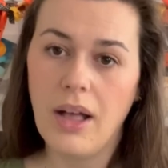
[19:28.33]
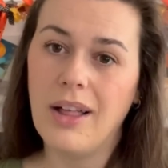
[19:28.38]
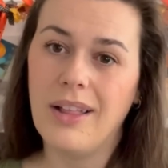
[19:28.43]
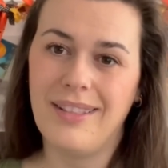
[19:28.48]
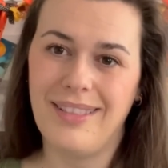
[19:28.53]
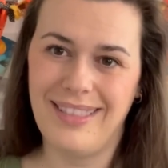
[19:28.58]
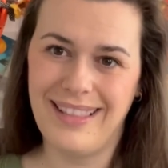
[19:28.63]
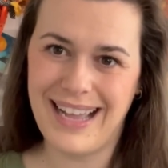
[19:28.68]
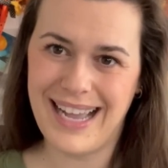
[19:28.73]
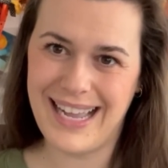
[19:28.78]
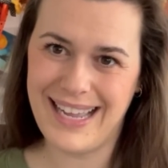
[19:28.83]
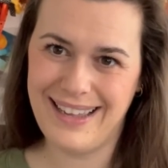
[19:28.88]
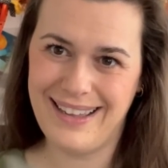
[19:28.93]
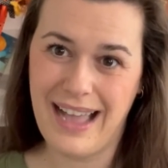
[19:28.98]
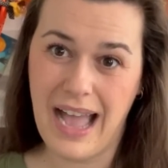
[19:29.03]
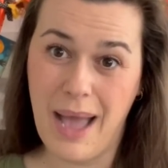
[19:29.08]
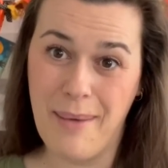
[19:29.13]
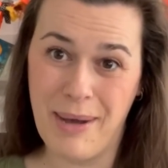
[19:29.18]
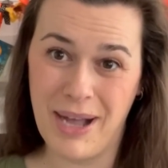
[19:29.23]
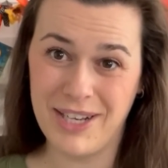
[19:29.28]
Lie,
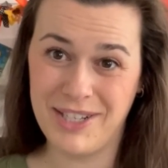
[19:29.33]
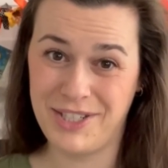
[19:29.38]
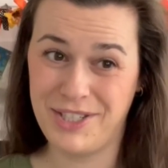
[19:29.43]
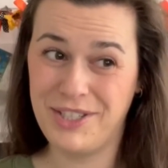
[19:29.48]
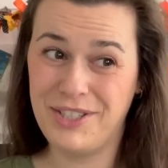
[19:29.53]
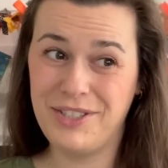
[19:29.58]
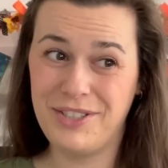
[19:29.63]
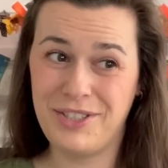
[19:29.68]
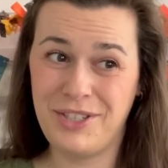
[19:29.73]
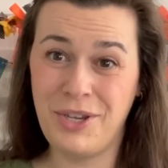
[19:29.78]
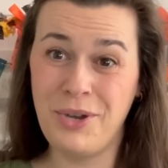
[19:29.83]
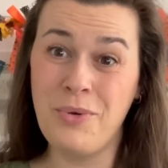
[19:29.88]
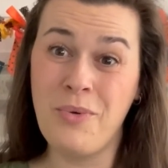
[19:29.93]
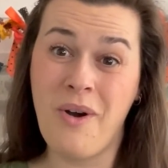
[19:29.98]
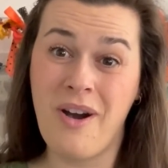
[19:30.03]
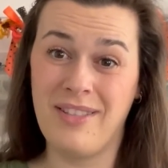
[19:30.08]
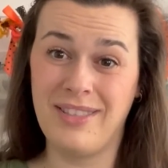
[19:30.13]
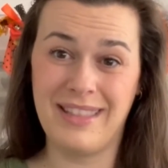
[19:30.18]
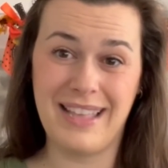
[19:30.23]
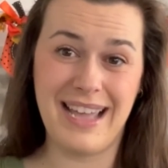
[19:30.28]
I bought 2
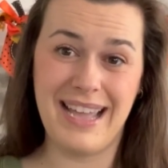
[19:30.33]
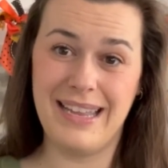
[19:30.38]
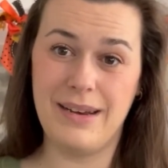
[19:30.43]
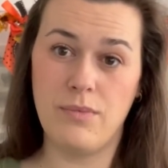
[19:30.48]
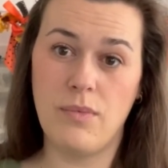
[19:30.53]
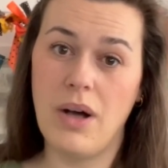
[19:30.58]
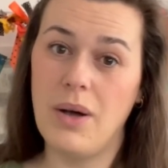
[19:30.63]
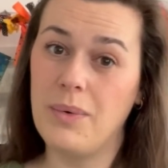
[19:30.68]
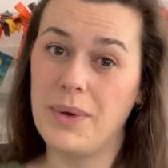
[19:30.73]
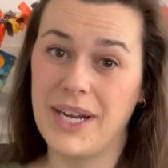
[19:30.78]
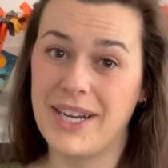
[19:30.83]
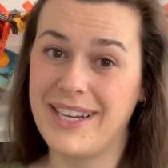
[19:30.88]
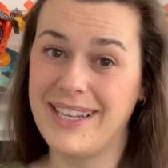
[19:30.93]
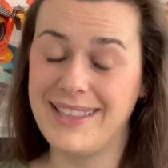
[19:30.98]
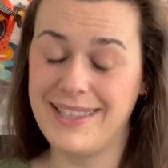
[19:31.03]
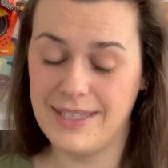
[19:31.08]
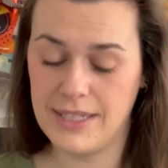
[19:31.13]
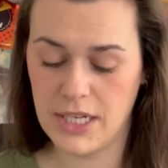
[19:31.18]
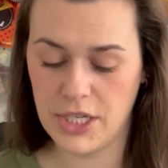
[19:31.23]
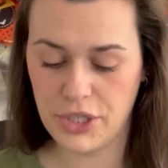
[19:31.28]
online while we were in
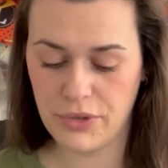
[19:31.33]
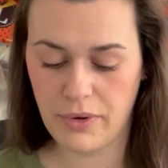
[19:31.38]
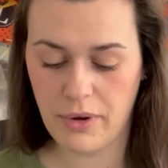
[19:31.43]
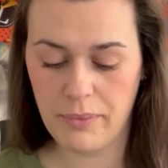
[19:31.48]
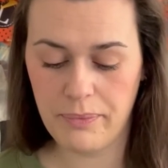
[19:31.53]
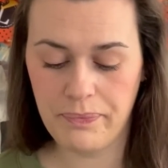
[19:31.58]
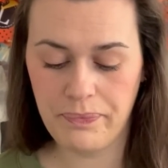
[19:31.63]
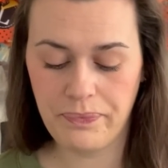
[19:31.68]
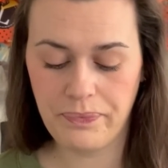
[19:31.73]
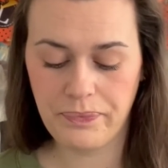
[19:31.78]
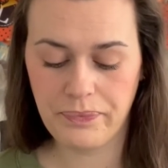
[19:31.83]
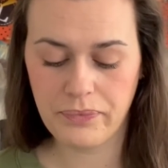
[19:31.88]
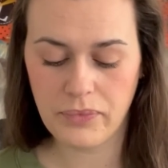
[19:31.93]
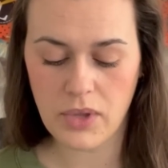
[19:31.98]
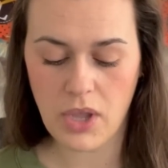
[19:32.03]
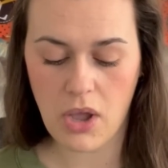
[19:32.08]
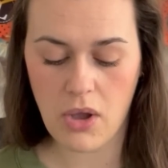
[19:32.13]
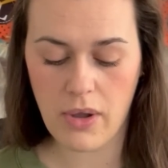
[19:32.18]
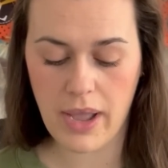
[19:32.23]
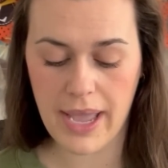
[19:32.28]
the stitching room.
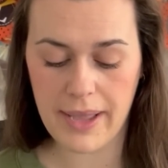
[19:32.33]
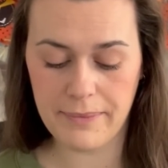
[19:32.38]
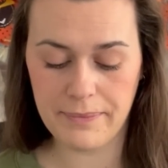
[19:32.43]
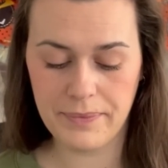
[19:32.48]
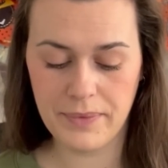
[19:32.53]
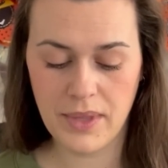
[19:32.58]
Okay,